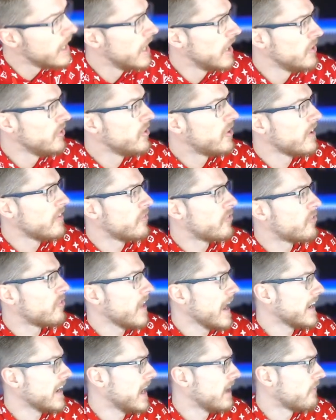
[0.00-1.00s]
you can
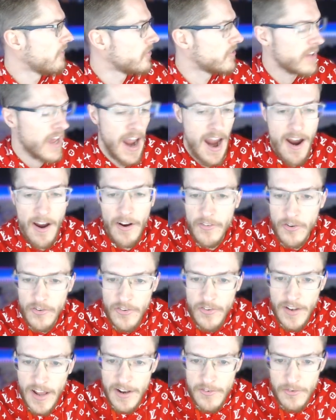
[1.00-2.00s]
select Hero's character
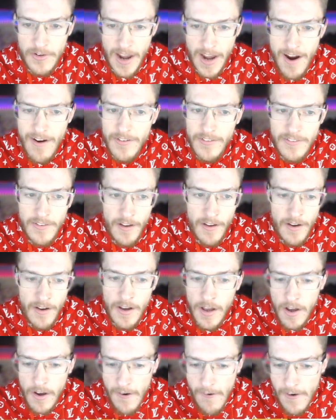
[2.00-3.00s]
as an actual character.
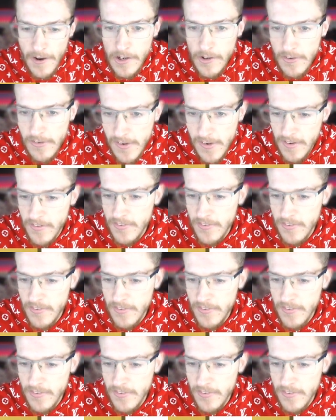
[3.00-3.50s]
Oh, it looks like this